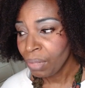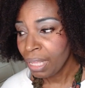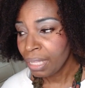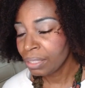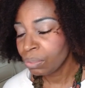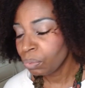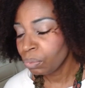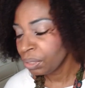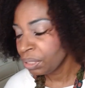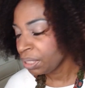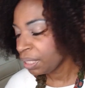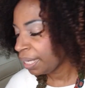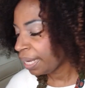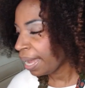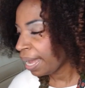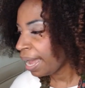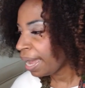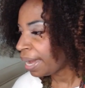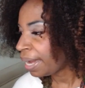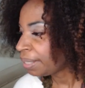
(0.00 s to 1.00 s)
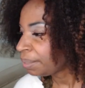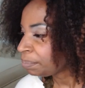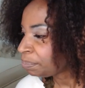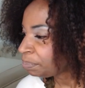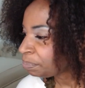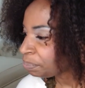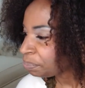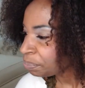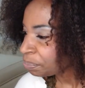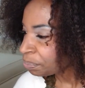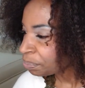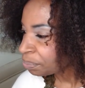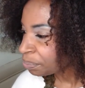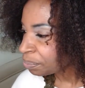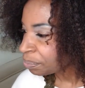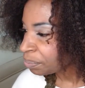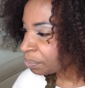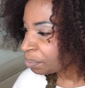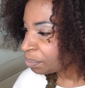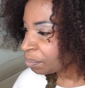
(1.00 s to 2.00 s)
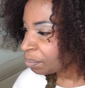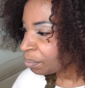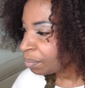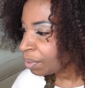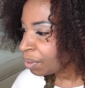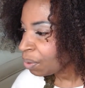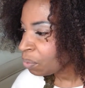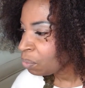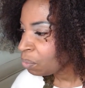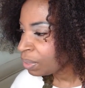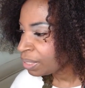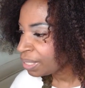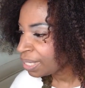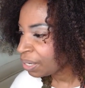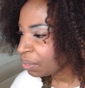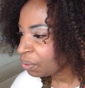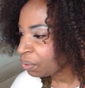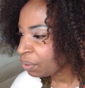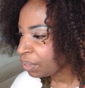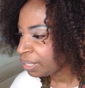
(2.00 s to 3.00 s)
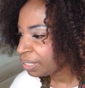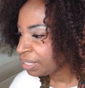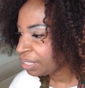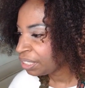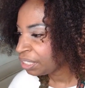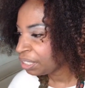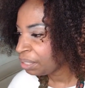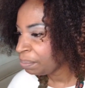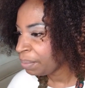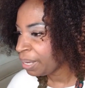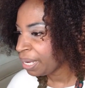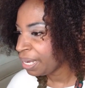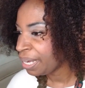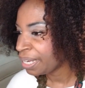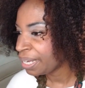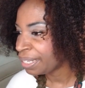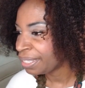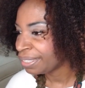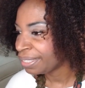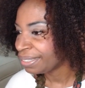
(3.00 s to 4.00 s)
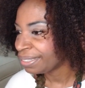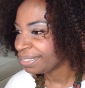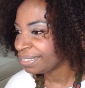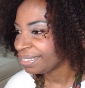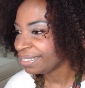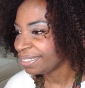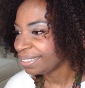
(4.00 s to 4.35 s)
So what she got was a crunchy meal